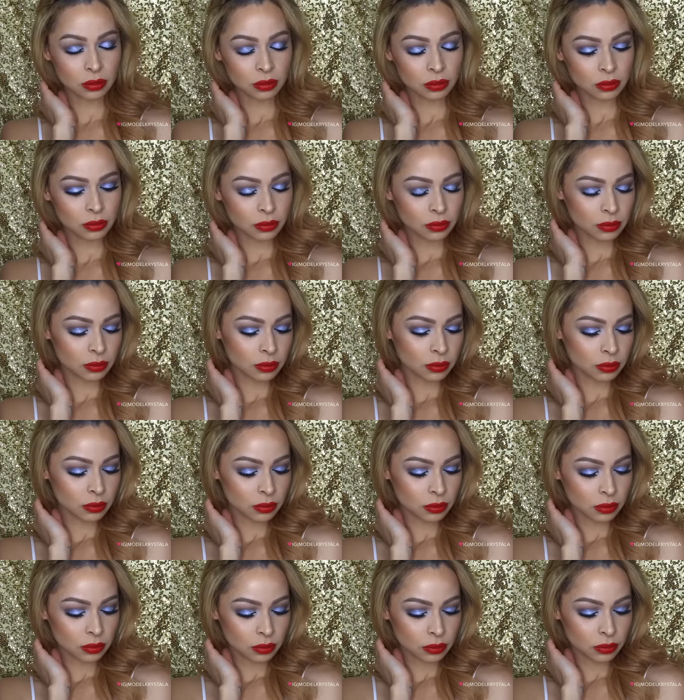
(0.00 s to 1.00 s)

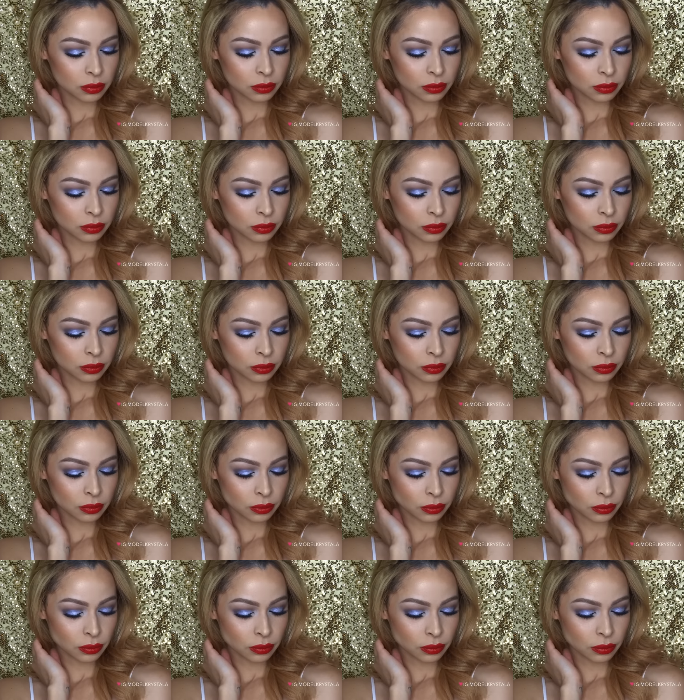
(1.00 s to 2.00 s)

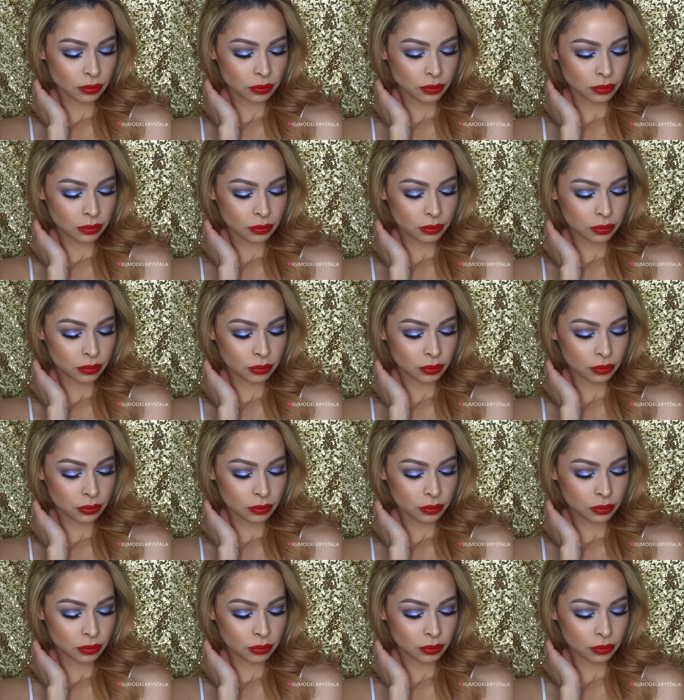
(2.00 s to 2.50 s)
Nothing is said.